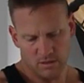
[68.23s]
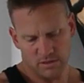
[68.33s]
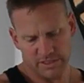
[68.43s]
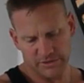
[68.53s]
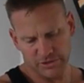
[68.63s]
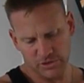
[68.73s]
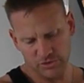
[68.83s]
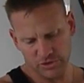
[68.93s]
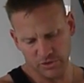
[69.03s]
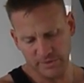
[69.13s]
So two
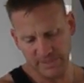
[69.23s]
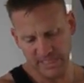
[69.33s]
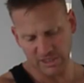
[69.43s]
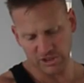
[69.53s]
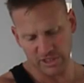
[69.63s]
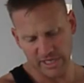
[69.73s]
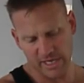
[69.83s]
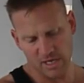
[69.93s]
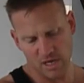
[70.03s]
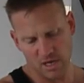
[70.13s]
scoops is
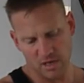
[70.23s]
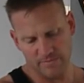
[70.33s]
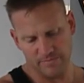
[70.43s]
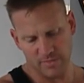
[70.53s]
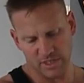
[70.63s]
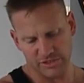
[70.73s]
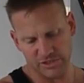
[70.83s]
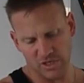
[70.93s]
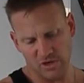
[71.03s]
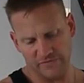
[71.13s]
actually a
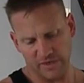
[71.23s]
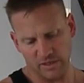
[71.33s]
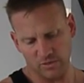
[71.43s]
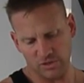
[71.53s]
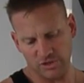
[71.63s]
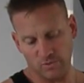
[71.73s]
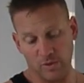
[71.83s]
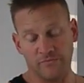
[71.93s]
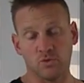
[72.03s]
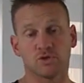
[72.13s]
serving, which is
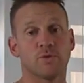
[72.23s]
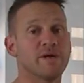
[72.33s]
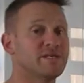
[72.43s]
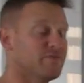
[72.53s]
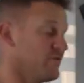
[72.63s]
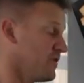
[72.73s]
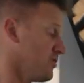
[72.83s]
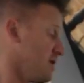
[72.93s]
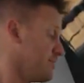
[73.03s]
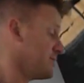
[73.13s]
one full scoop, is 50
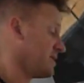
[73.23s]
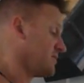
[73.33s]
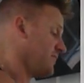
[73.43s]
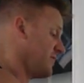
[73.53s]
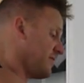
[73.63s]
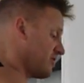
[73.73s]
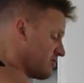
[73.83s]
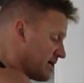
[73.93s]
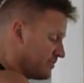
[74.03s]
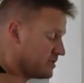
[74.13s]
grams. That's 50
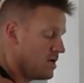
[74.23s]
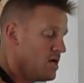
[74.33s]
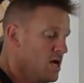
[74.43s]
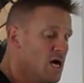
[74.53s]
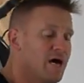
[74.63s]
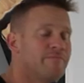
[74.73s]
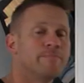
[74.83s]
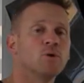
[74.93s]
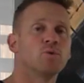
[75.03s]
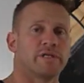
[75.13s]
grams of
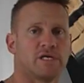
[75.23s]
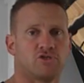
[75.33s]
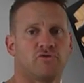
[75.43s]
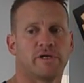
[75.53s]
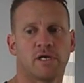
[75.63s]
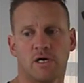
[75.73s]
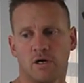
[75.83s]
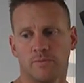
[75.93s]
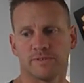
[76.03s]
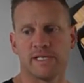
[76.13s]
maltodextrin
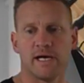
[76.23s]
carbs.